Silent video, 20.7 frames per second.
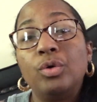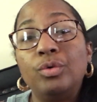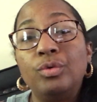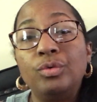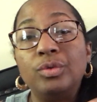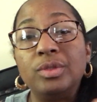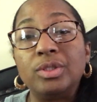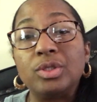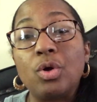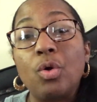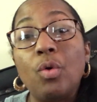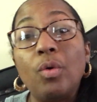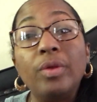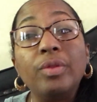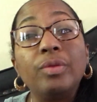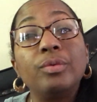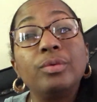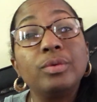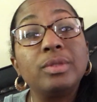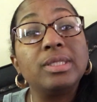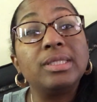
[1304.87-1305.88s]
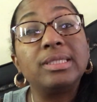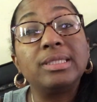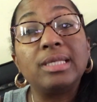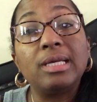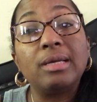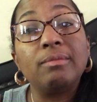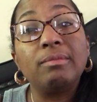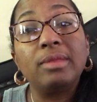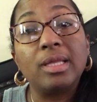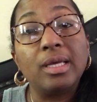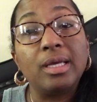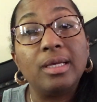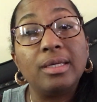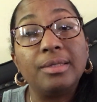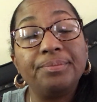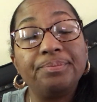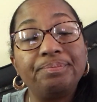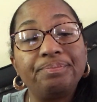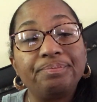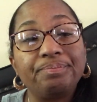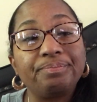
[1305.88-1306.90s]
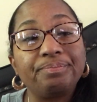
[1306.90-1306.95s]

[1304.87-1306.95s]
who is going through this same thing,